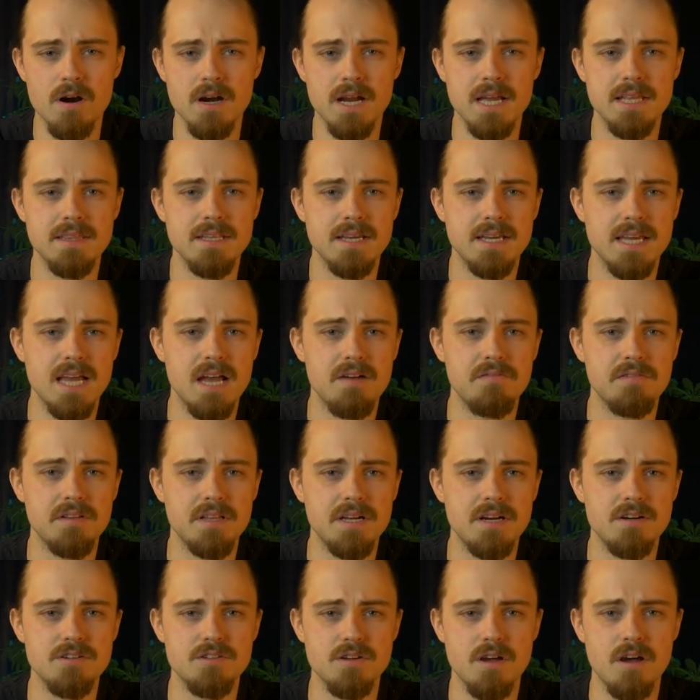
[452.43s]
and the
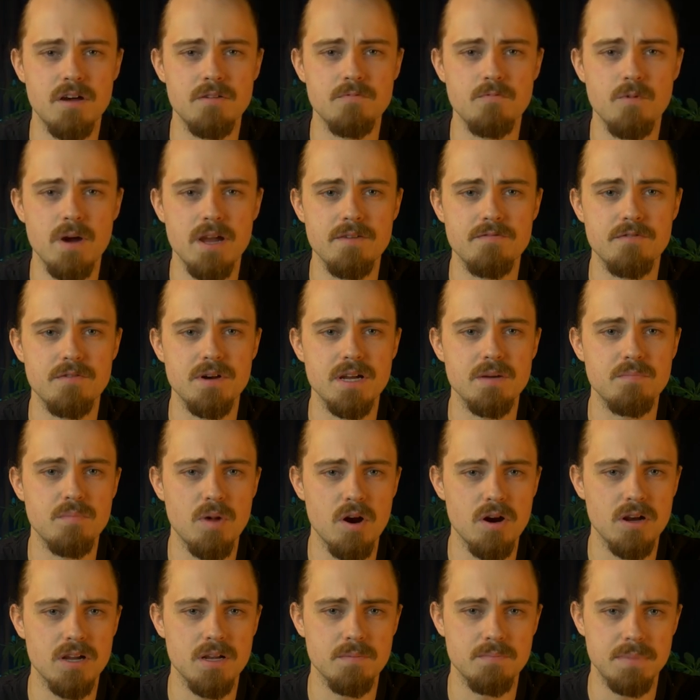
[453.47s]
Cavalier's unwavering
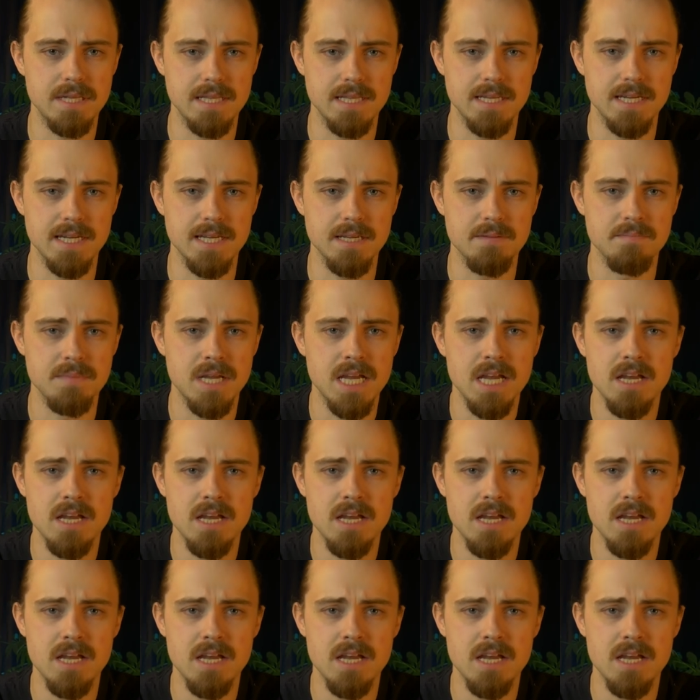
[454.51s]
mark ability.